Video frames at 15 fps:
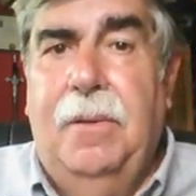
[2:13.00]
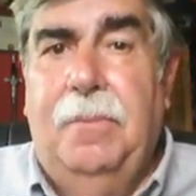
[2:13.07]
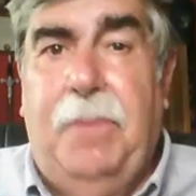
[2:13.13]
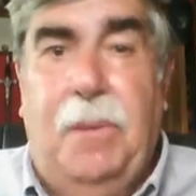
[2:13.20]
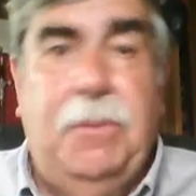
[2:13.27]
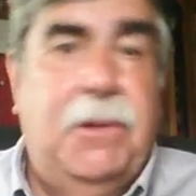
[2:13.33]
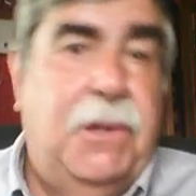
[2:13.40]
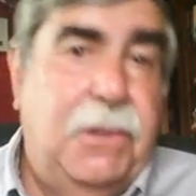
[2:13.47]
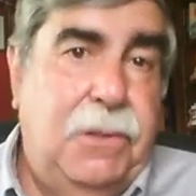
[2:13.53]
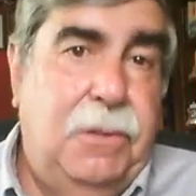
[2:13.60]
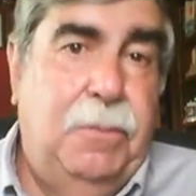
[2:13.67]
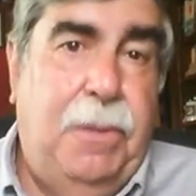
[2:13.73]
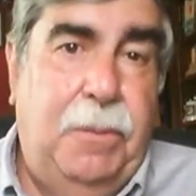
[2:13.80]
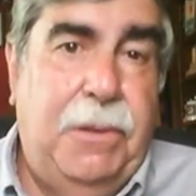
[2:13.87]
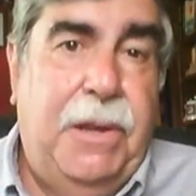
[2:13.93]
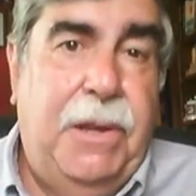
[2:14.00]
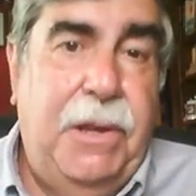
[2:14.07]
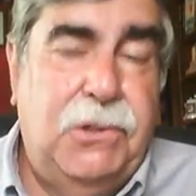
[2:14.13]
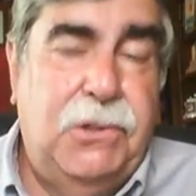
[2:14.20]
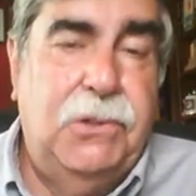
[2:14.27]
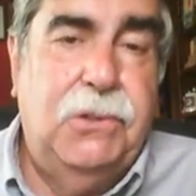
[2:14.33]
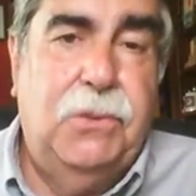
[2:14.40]

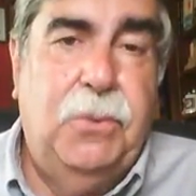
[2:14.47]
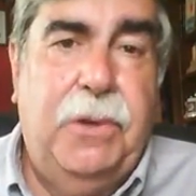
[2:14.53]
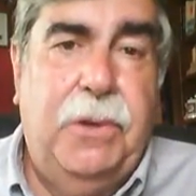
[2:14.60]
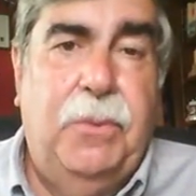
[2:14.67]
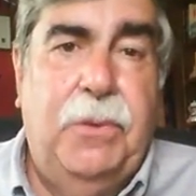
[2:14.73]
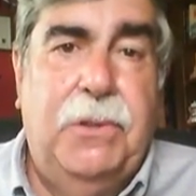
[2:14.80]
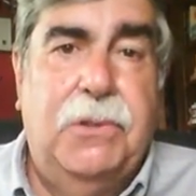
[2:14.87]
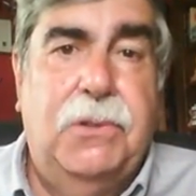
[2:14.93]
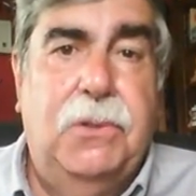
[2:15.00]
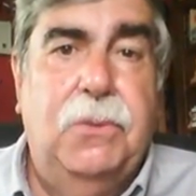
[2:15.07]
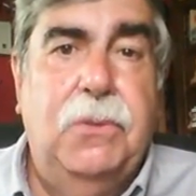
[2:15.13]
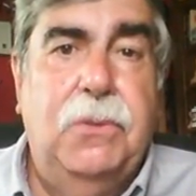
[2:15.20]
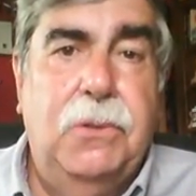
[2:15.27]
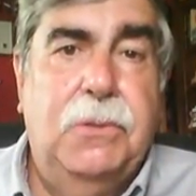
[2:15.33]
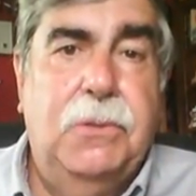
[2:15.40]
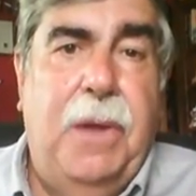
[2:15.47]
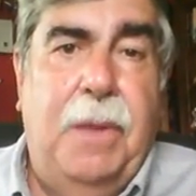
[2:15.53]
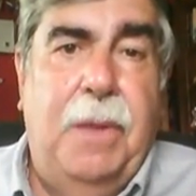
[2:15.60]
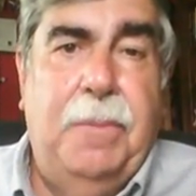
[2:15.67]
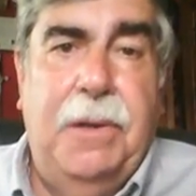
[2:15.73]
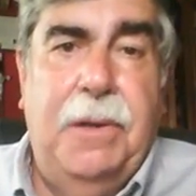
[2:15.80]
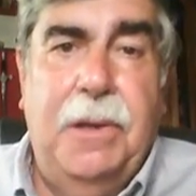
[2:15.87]
publications, working with a student
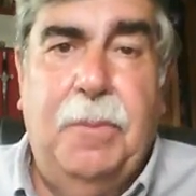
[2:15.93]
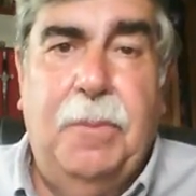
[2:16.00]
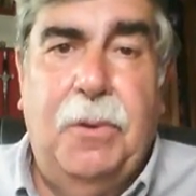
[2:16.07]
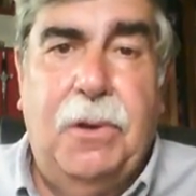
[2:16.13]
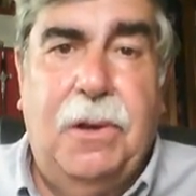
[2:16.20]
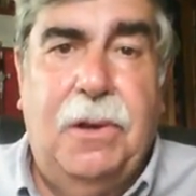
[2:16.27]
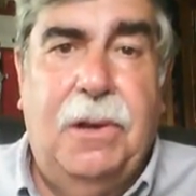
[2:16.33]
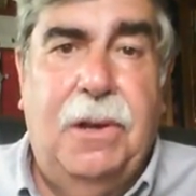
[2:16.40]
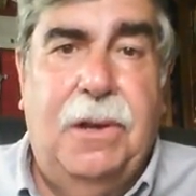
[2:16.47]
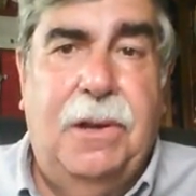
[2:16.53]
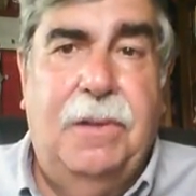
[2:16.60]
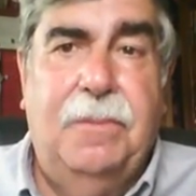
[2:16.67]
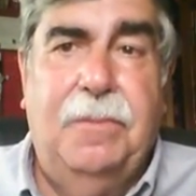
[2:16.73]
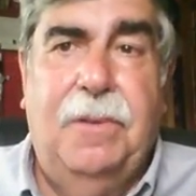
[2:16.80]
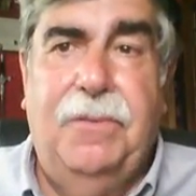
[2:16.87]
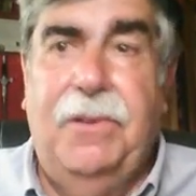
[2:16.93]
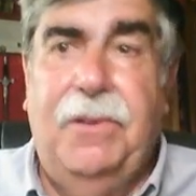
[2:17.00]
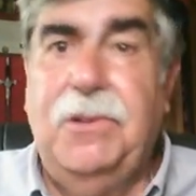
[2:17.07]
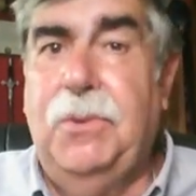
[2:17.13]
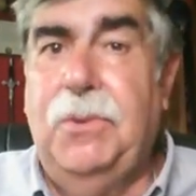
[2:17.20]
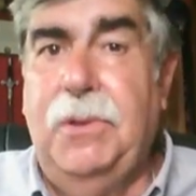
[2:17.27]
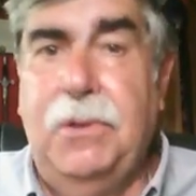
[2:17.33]
newspaper yearbook,
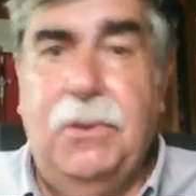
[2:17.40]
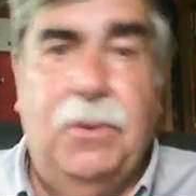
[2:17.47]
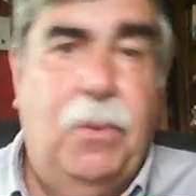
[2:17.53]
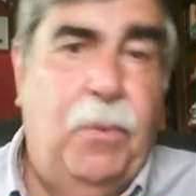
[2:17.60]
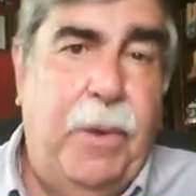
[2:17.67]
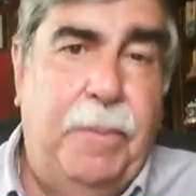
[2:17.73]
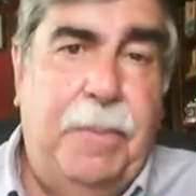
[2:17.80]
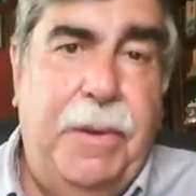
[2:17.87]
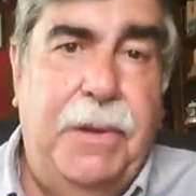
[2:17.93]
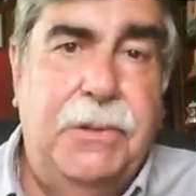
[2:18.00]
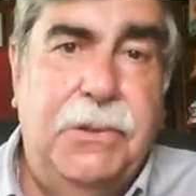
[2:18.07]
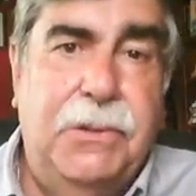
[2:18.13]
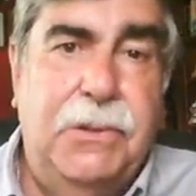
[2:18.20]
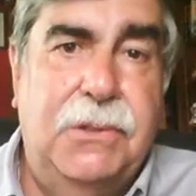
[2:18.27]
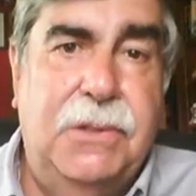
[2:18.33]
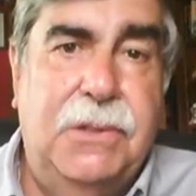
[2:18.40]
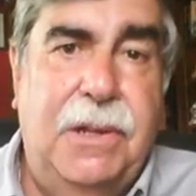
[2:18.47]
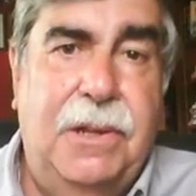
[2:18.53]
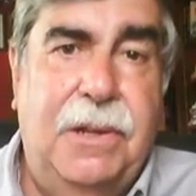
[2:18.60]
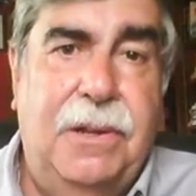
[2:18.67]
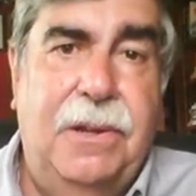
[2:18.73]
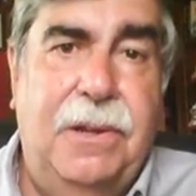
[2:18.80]
eventually doing web pages
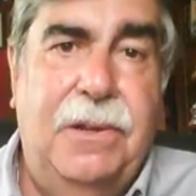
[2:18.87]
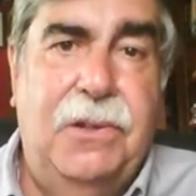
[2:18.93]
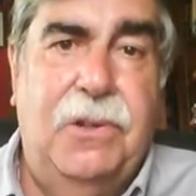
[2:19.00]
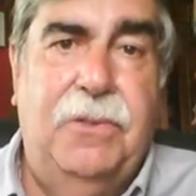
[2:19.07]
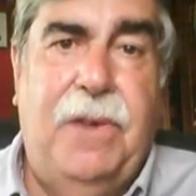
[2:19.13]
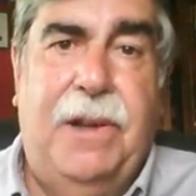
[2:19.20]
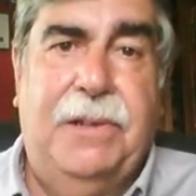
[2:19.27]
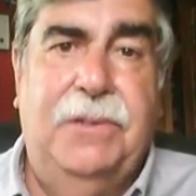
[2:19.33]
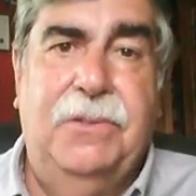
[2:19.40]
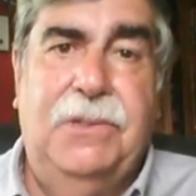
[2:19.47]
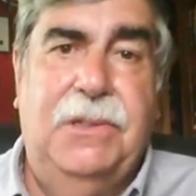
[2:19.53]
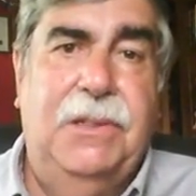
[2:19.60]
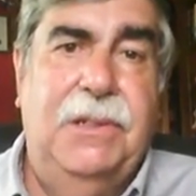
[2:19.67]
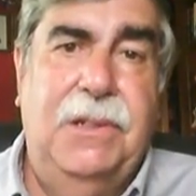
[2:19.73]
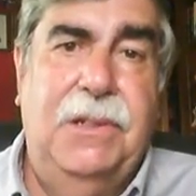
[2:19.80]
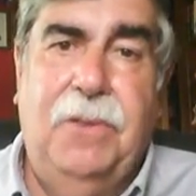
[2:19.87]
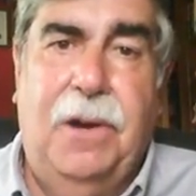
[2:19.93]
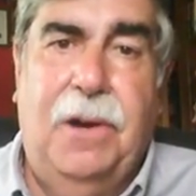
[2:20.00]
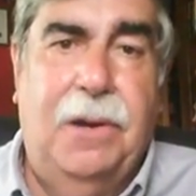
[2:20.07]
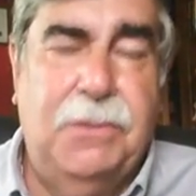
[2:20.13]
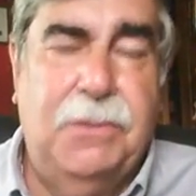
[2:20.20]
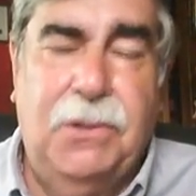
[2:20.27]
and interactive
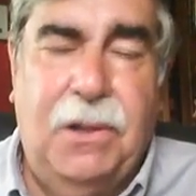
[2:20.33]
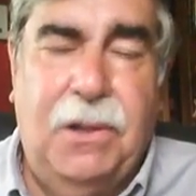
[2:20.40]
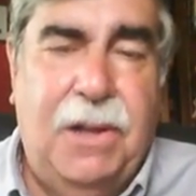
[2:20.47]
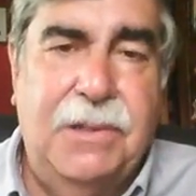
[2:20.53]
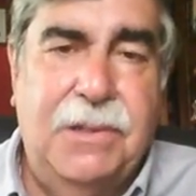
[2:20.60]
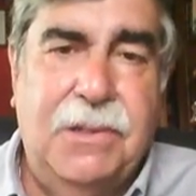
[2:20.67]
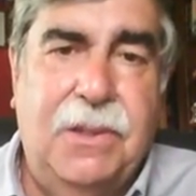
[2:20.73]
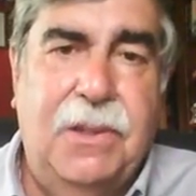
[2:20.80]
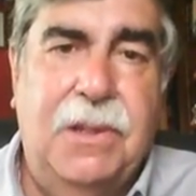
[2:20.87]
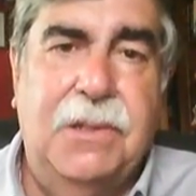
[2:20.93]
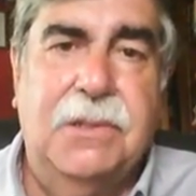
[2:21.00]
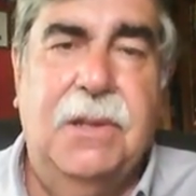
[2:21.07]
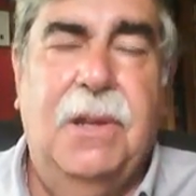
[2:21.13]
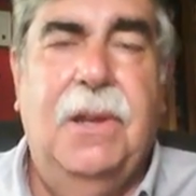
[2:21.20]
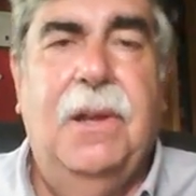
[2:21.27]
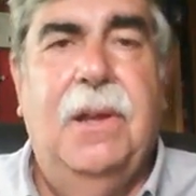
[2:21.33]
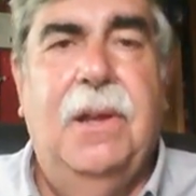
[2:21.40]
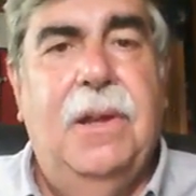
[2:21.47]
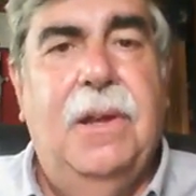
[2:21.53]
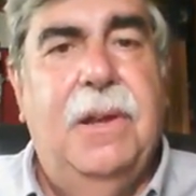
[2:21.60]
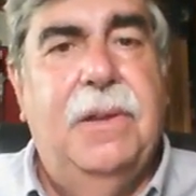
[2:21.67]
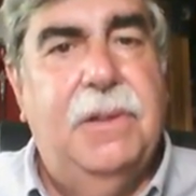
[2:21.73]
CD-ROMs and all kinds of things.
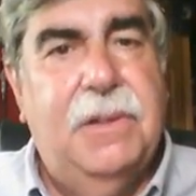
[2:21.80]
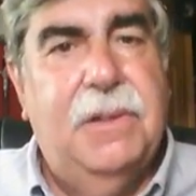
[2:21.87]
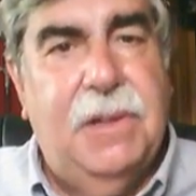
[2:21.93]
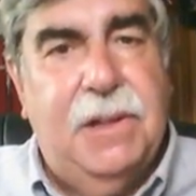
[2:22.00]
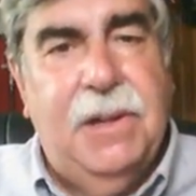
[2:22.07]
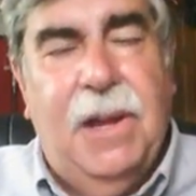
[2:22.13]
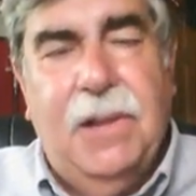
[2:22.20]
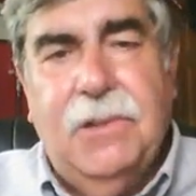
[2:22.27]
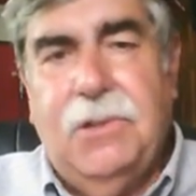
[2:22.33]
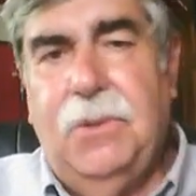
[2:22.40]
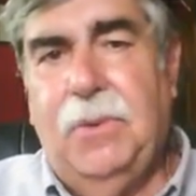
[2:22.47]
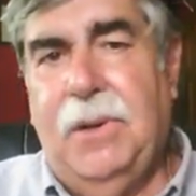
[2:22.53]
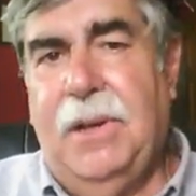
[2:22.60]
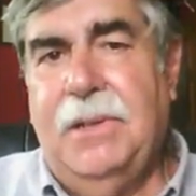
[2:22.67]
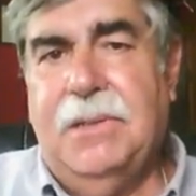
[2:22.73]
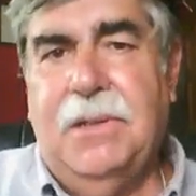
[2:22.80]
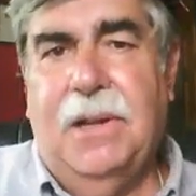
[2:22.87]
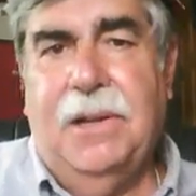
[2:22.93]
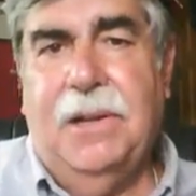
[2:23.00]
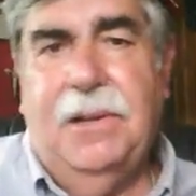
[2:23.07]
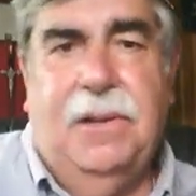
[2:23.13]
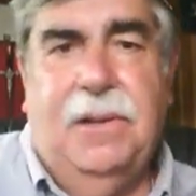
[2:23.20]
The technology, when I
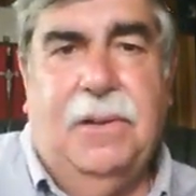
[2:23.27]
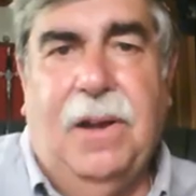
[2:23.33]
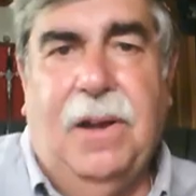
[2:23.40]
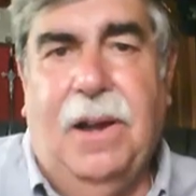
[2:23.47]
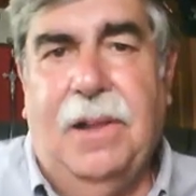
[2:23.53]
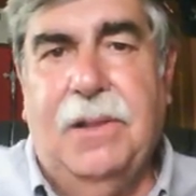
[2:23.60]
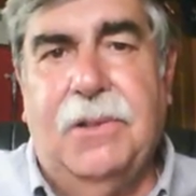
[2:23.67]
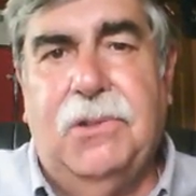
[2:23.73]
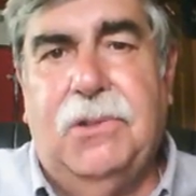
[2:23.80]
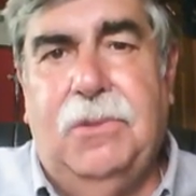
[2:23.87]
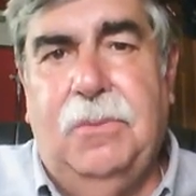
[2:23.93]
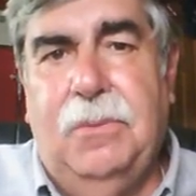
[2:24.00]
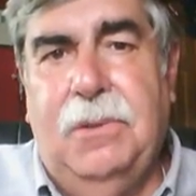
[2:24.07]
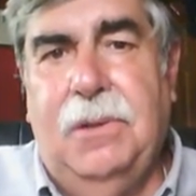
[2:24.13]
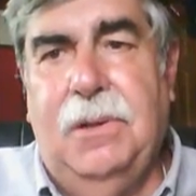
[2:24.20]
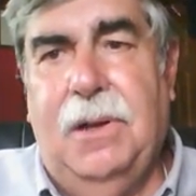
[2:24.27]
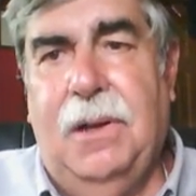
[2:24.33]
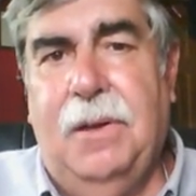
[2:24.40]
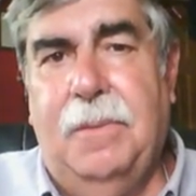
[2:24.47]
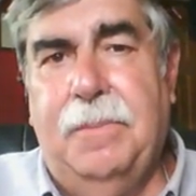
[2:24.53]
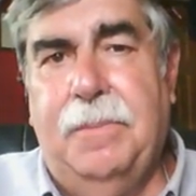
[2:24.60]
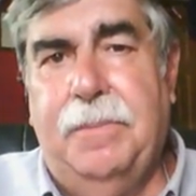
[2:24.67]
started in college,
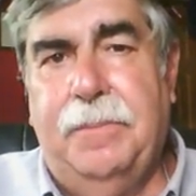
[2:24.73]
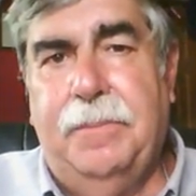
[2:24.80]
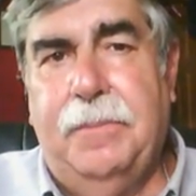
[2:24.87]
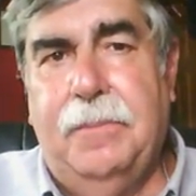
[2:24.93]
um,